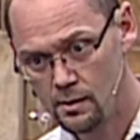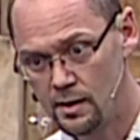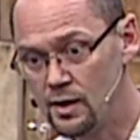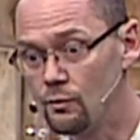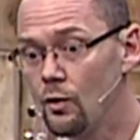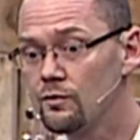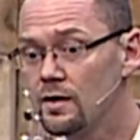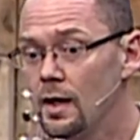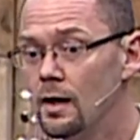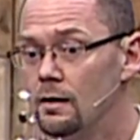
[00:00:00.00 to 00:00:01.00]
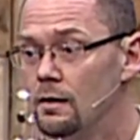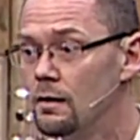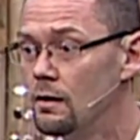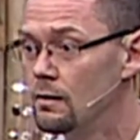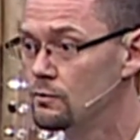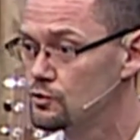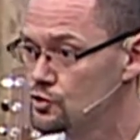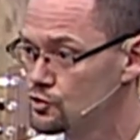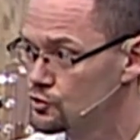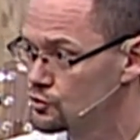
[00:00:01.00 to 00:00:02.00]
he rose again,
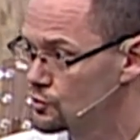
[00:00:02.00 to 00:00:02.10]
shh,